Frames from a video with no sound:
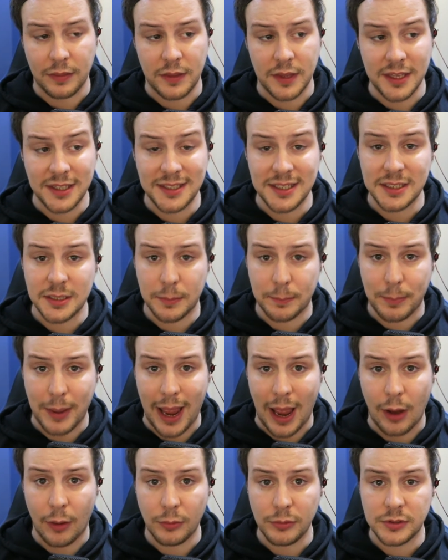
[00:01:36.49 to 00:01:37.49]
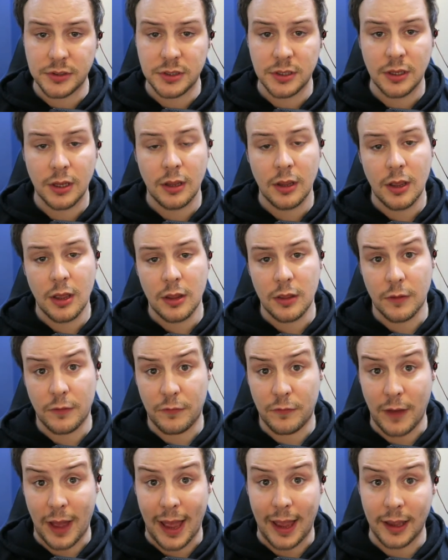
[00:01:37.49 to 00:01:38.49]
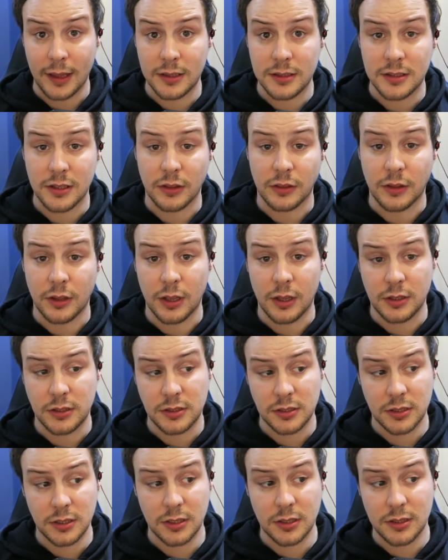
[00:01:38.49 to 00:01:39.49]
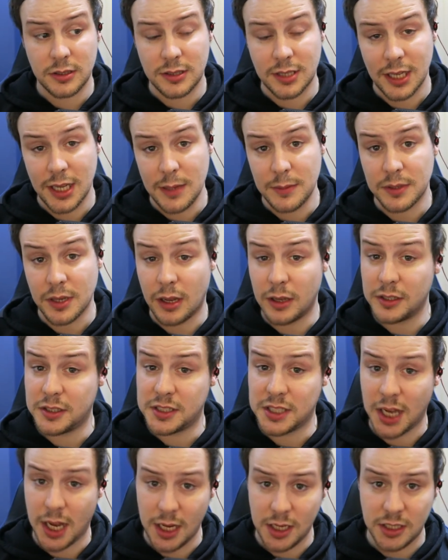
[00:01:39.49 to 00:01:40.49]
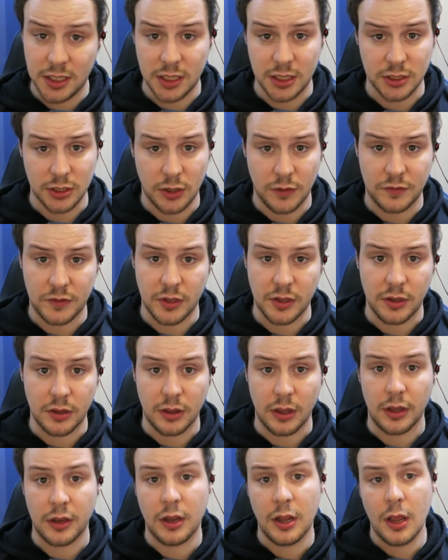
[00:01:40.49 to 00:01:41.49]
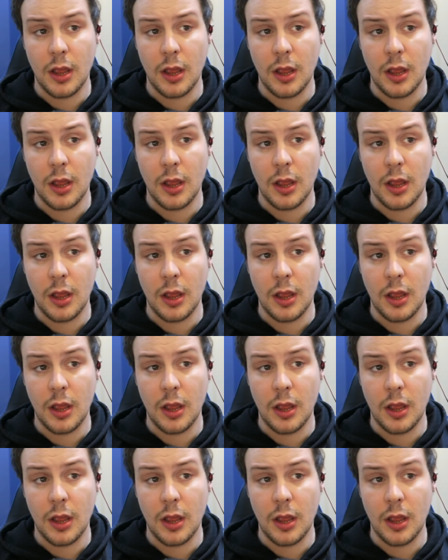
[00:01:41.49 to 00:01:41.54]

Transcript: This is about the fact that teams aren't changing as often, that